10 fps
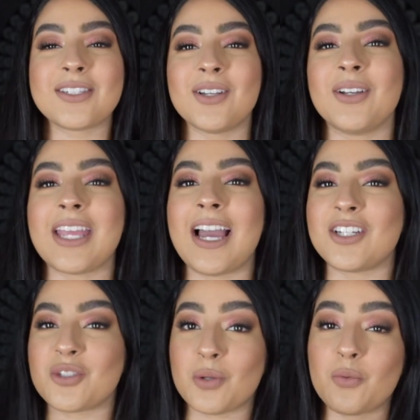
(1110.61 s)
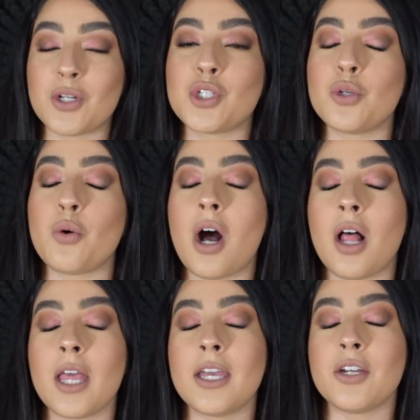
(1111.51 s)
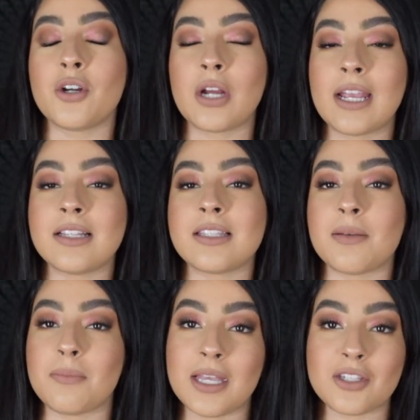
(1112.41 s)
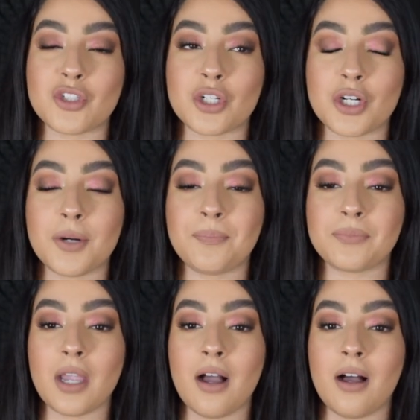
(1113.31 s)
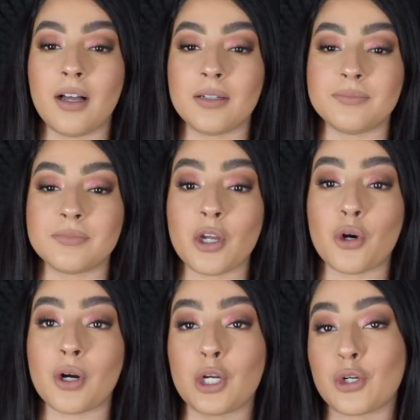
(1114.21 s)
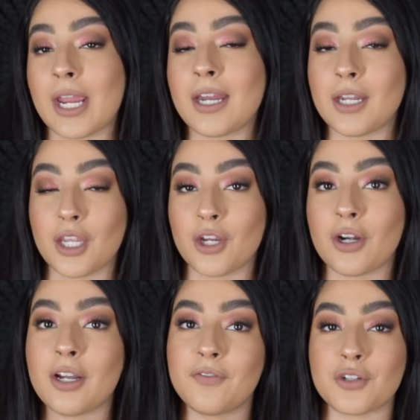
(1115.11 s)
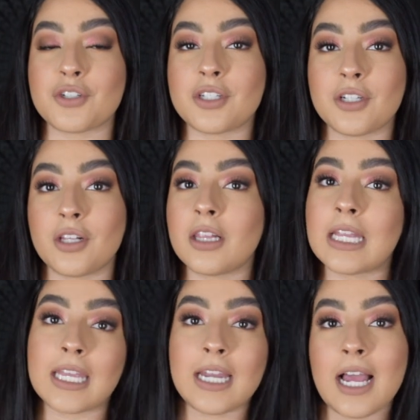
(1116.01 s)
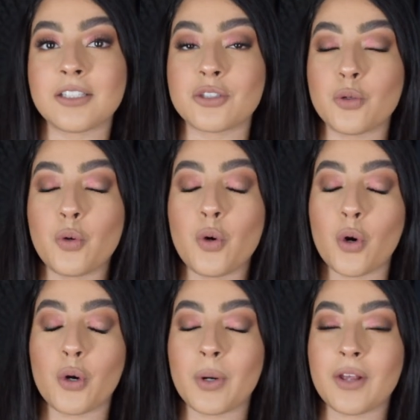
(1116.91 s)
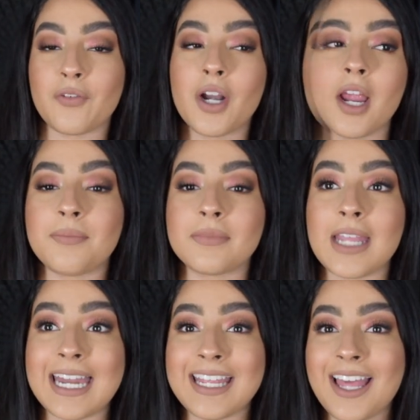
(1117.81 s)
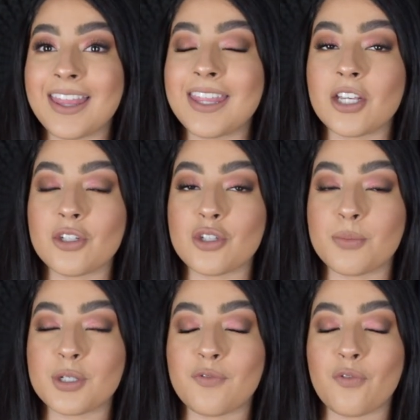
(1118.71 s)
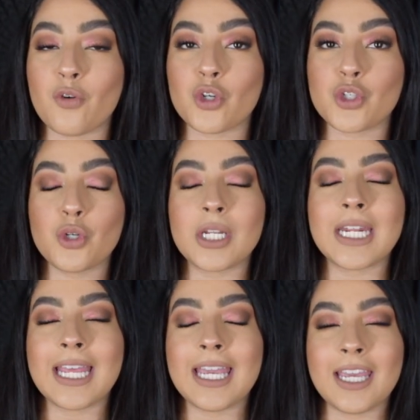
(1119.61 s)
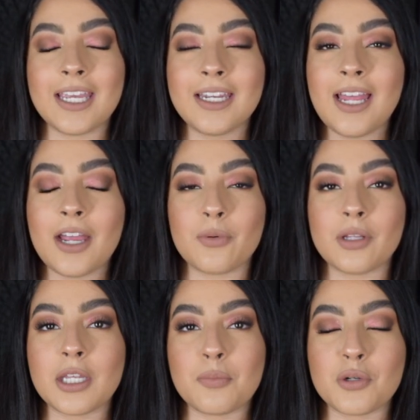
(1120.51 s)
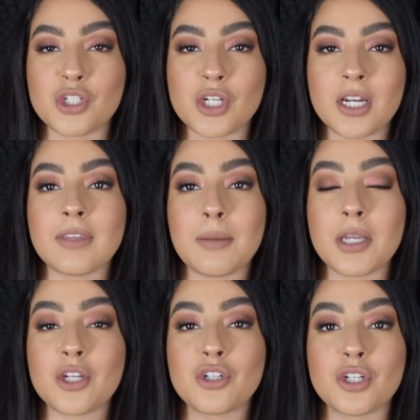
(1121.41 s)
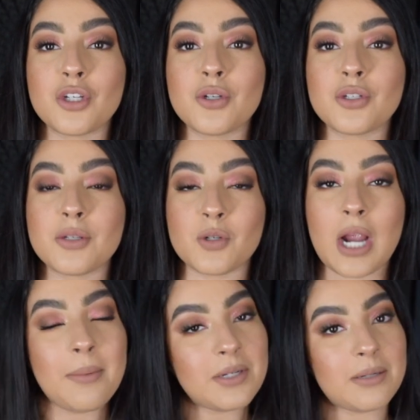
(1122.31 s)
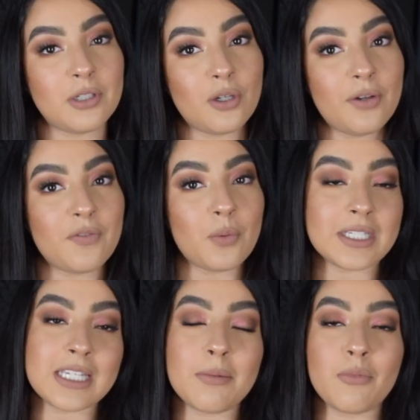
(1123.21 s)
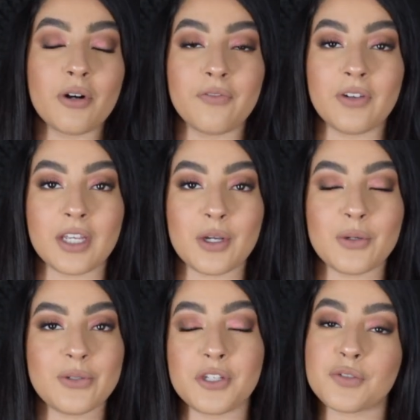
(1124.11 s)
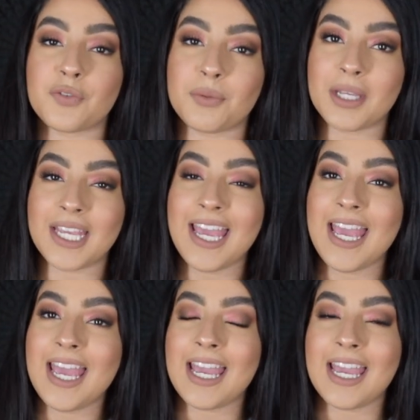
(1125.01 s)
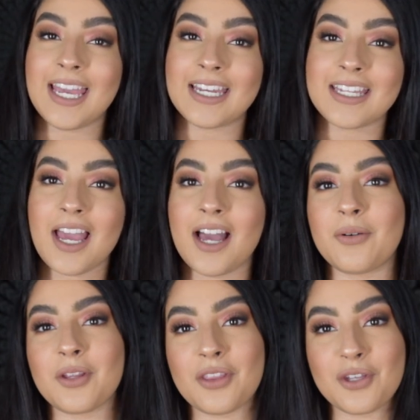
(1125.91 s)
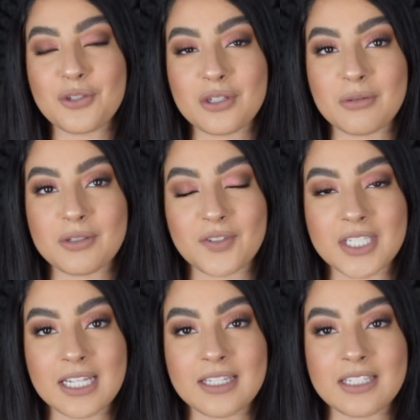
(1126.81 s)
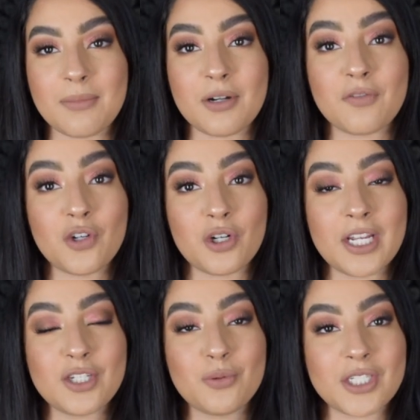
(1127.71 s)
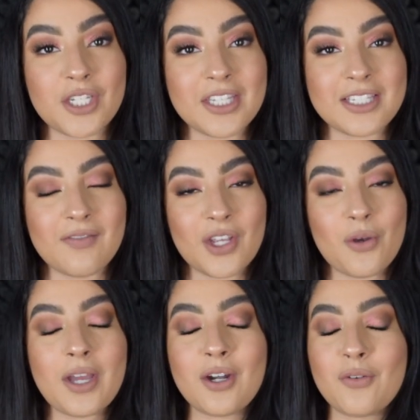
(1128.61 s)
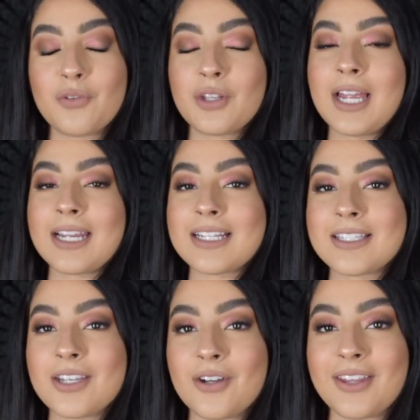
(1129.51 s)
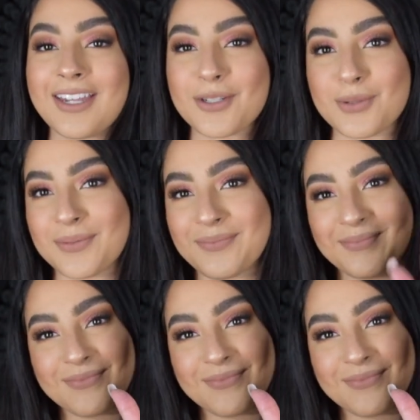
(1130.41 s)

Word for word: so yeah, I just want to wish you all a great semester um, or a great year if you're still like in high school or whatever. Um, and yeah, thank you so much for tuning in. I really appreciate it. Make sure you subscribe down below if you want to see more videos just for me. And yeah, I want to thank you so much for taking the time out of your day to watch this video and hopefully I can see you on the next one.